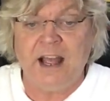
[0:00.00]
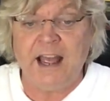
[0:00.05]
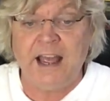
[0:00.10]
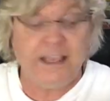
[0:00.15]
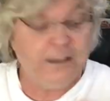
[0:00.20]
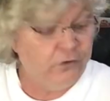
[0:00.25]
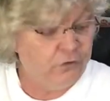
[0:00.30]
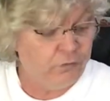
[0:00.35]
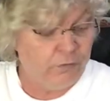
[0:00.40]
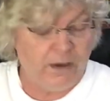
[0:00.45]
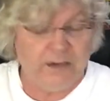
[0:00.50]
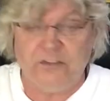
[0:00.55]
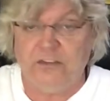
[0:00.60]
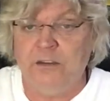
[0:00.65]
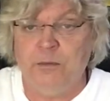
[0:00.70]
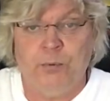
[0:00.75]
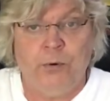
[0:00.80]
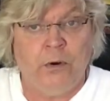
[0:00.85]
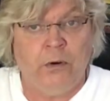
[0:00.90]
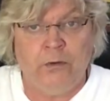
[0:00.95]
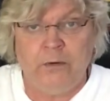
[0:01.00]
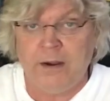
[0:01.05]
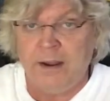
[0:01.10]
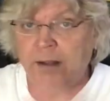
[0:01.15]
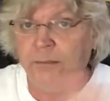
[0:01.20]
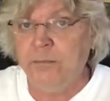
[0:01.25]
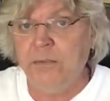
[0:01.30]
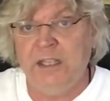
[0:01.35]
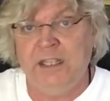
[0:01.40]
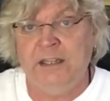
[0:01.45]
I trust the
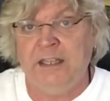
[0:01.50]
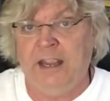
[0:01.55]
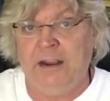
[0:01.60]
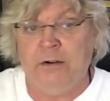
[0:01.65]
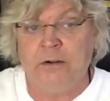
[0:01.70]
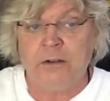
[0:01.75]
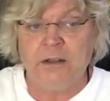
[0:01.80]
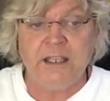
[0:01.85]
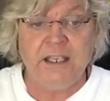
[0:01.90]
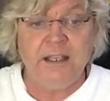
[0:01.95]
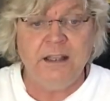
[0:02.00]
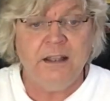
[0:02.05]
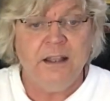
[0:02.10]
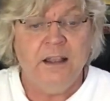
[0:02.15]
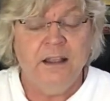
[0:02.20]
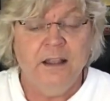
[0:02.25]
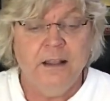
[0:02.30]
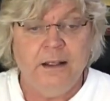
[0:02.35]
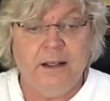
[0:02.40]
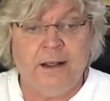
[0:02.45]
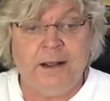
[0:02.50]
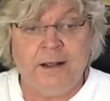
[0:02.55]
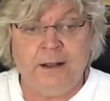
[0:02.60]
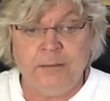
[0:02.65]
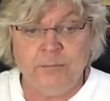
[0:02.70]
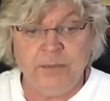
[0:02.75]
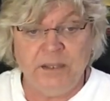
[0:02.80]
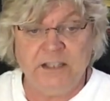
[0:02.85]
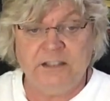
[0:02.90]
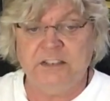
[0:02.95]
program inherently.
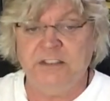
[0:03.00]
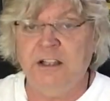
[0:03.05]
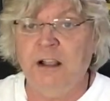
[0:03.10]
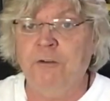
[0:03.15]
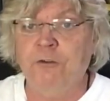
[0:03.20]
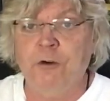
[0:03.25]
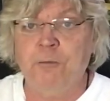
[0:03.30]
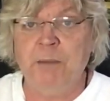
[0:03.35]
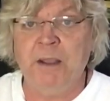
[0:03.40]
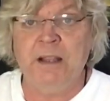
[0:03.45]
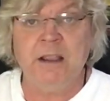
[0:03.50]
It's never been